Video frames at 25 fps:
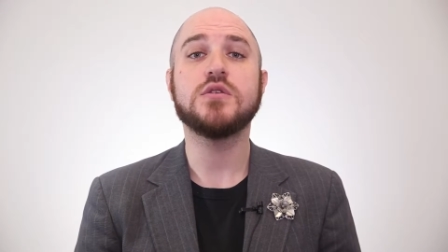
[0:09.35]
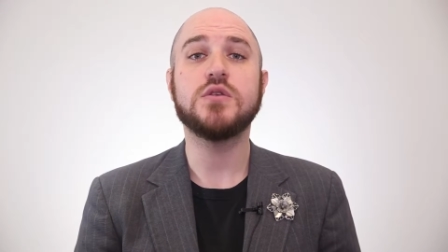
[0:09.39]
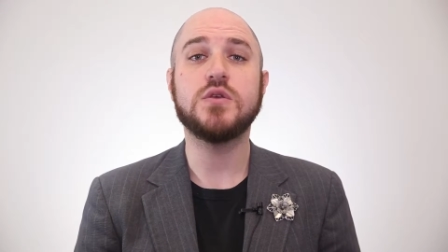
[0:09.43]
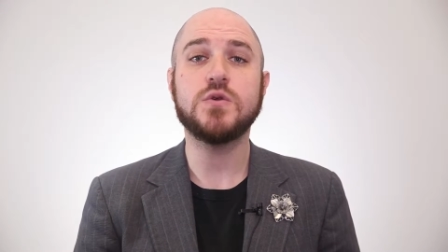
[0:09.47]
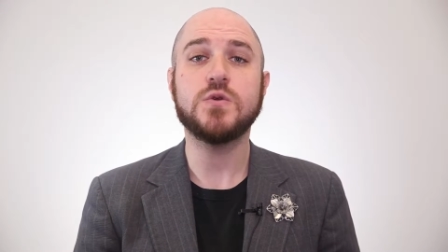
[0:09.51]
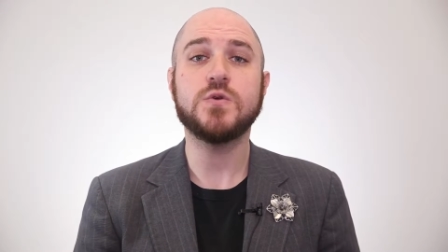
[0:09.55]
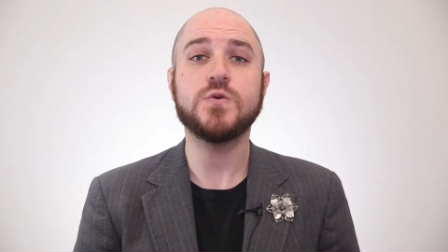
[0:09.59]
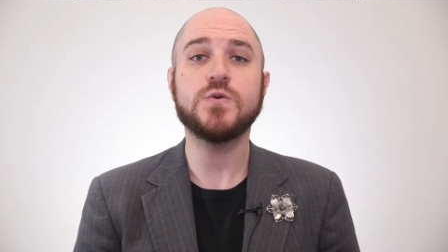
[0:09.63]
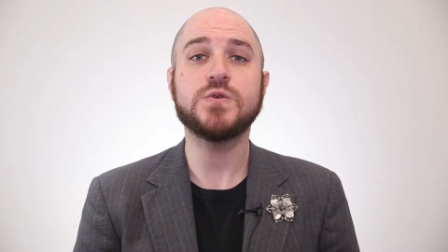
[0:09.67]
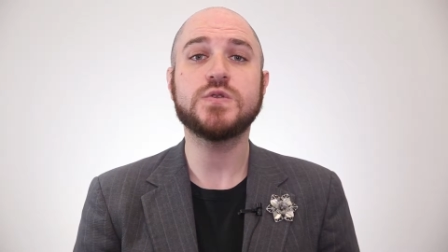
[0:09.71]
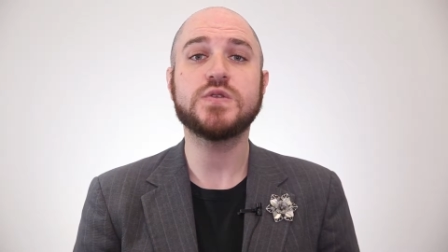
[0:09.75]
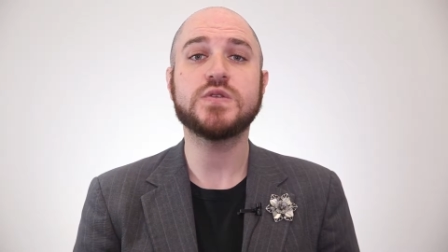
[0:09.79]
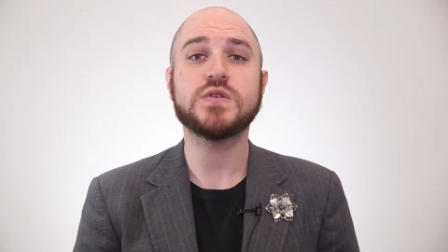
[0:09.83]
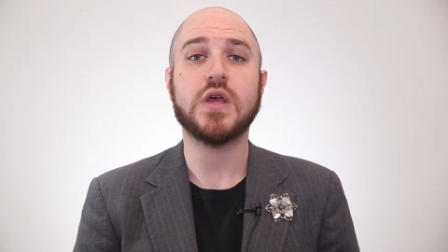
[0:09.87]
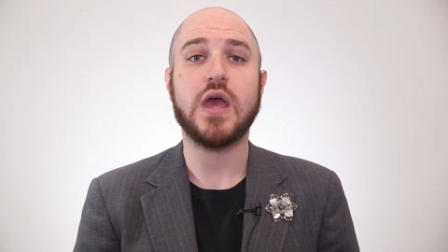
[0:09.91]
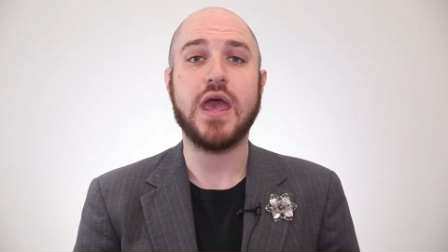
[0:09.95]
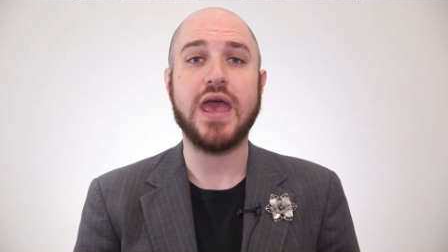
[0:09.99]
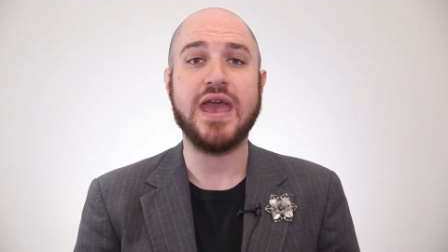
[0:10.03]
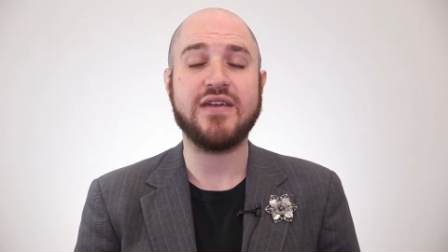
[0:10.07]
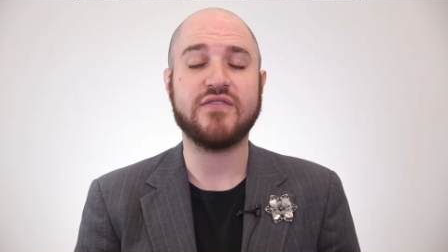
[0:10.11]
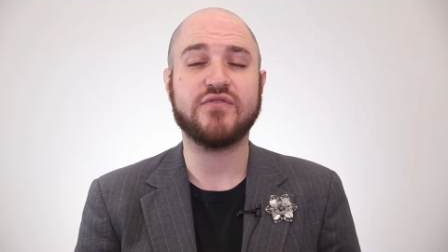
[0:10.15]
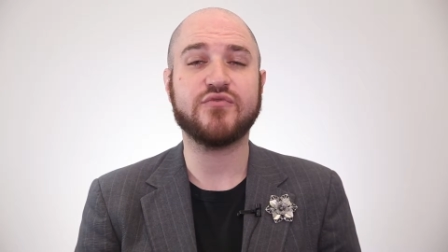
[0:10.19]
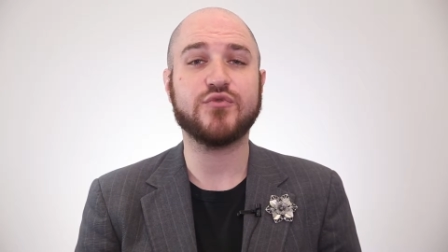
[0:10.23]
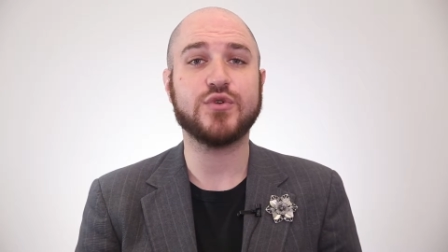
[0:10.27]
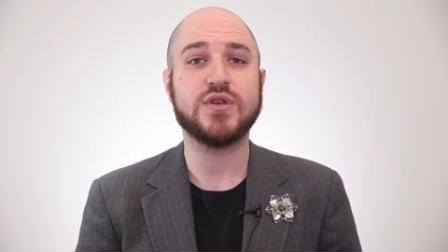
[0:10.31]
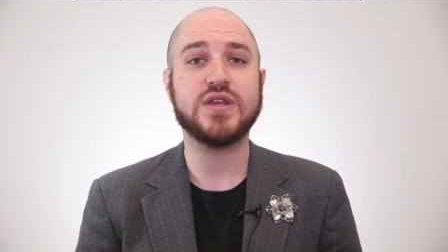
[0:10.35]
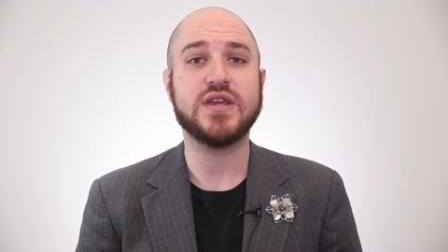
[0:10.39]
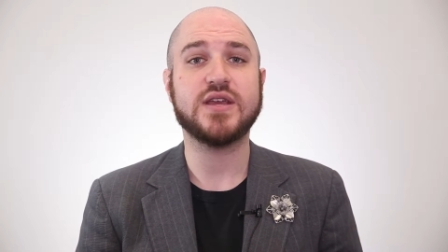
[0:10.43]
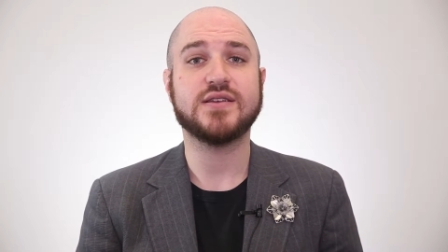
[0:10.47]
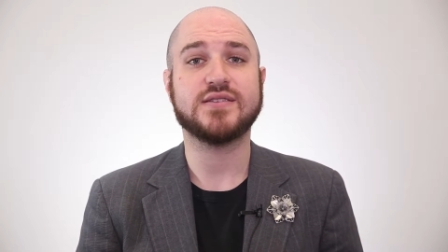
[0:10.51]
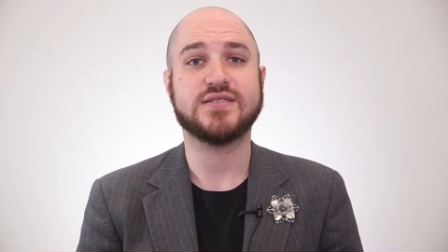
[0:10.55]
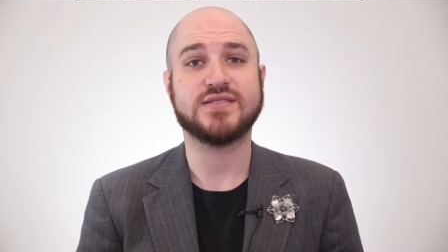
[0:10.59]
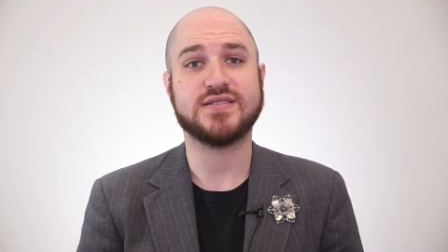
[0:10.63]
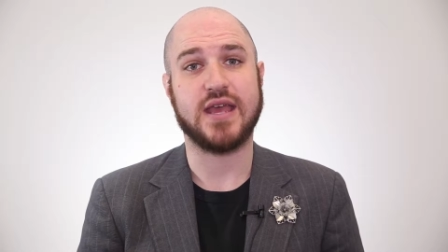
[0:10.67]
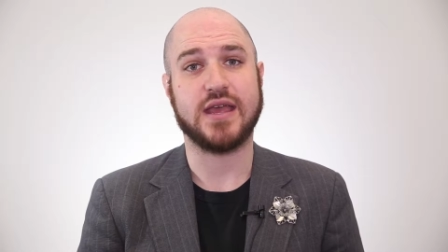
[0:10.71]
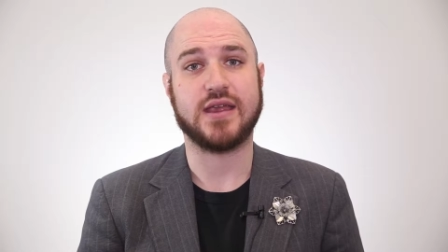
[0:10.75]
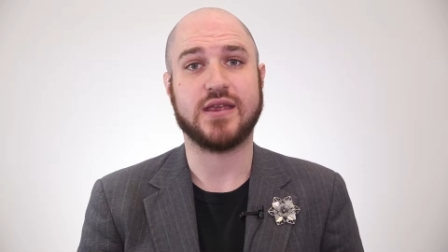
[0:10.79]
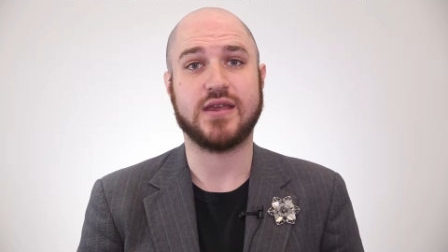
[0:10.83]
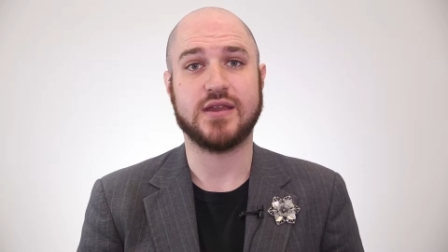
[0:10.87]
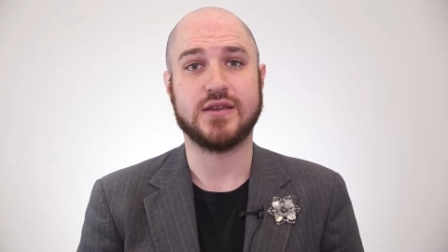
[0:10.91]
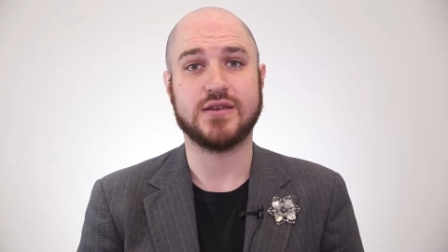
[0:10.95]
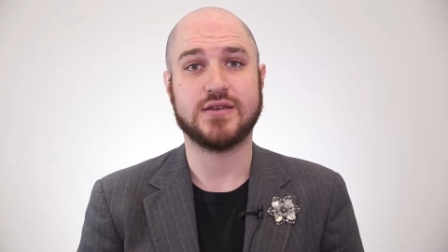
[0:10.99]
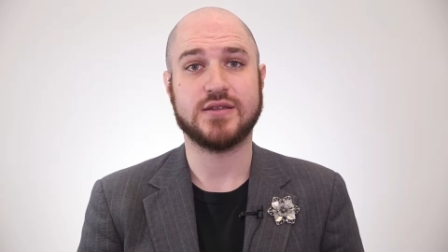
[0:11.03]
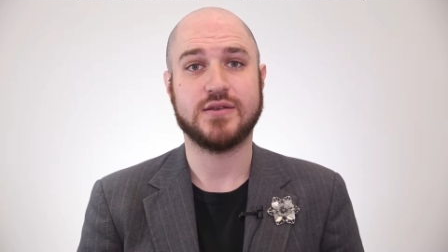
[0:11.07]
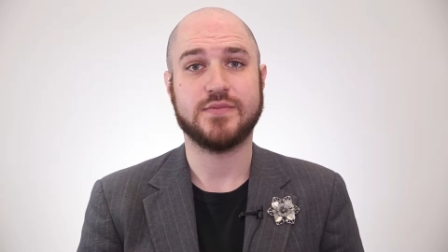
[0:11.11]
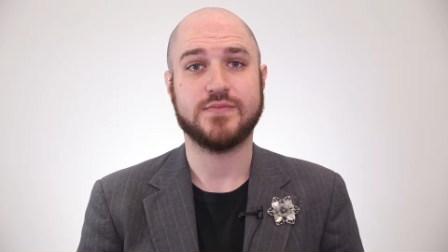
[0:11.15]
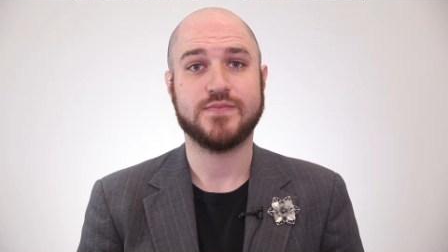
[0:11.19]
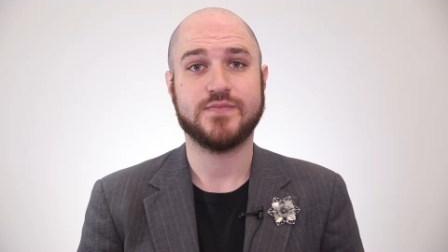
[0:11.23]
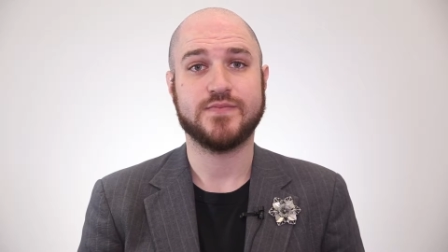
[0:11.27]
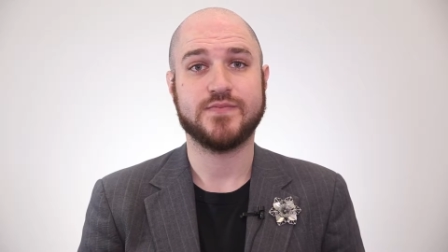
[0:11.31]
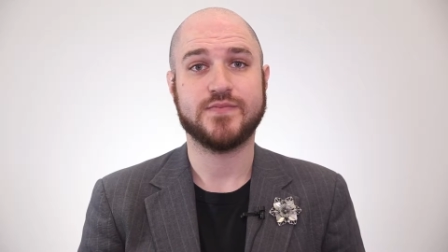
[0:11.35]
use every second.